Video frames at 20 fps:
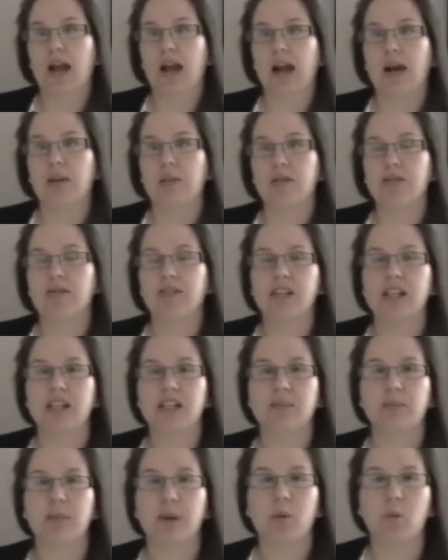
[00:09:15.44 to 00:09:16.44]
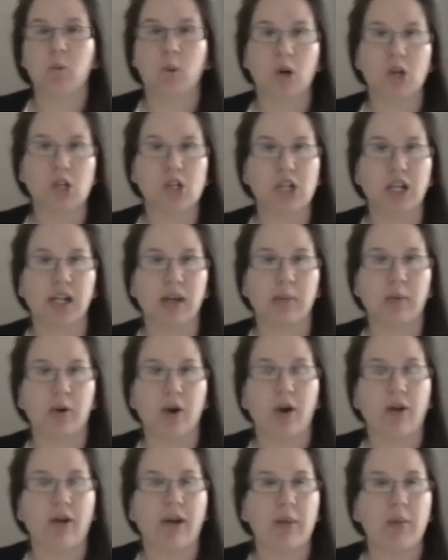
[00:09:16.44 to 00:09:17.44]
if he's been watching a
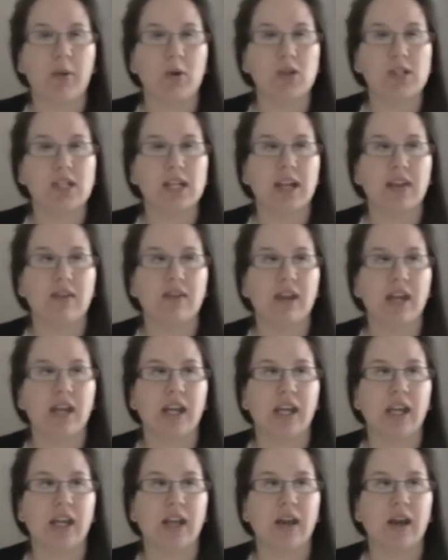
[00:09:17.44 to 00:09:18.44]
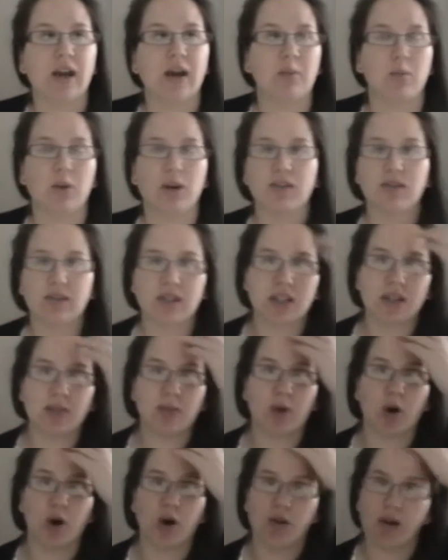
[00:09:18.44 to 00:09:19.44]
program on TV, one of his
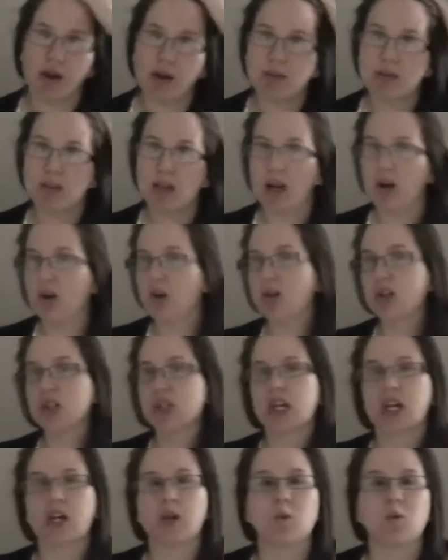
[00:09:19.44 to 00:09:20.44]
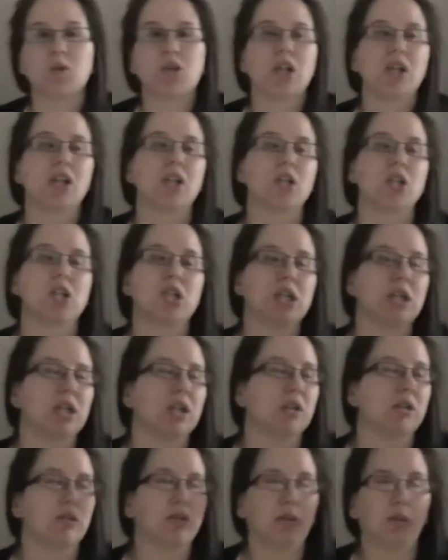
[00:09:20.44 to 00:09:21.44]
programs like on Jungle
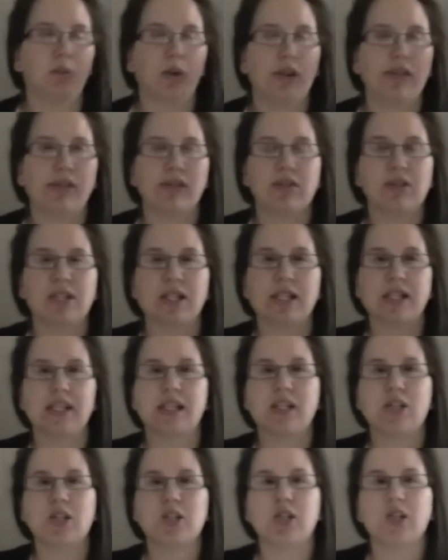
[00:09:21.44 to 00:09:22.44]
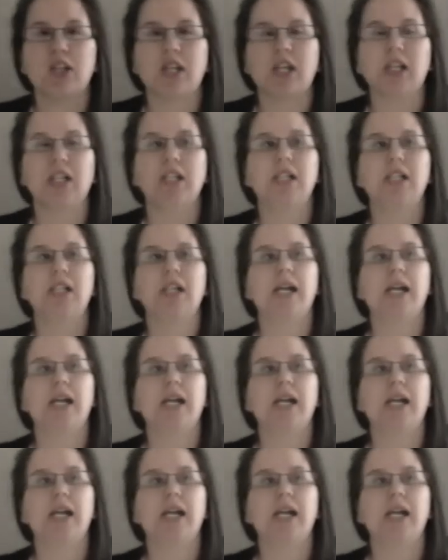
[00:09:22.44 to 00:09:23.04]
Junction or whatever on Disney Junior,